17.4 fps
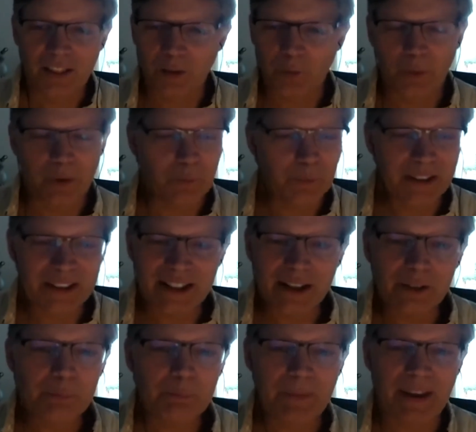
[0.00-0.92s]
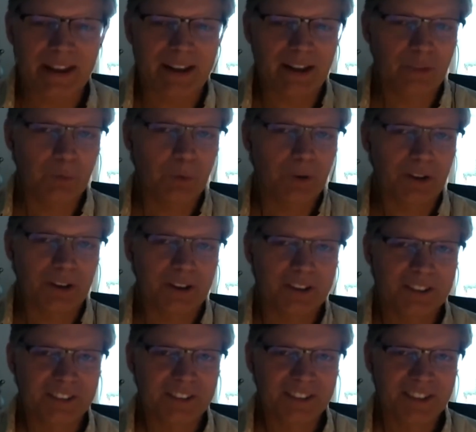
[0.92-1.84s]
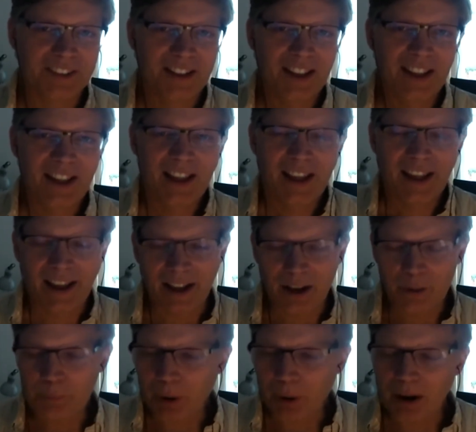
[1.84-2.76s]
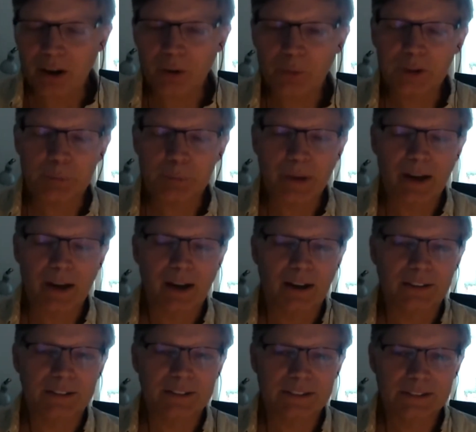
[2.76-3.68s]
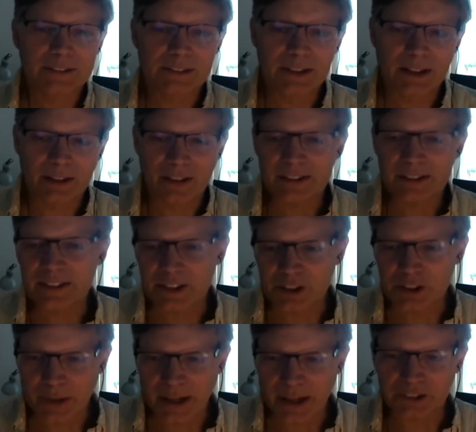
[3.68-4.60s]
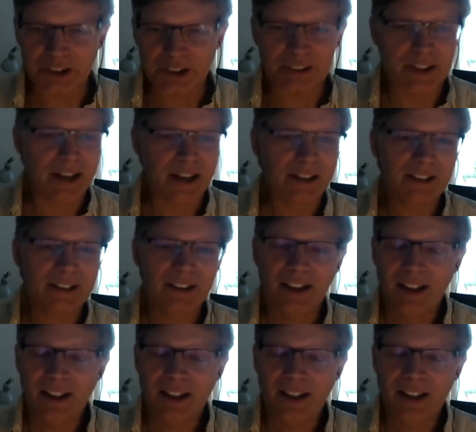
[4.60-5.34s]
We didn't make it work. And in part it was because, this the strategy side,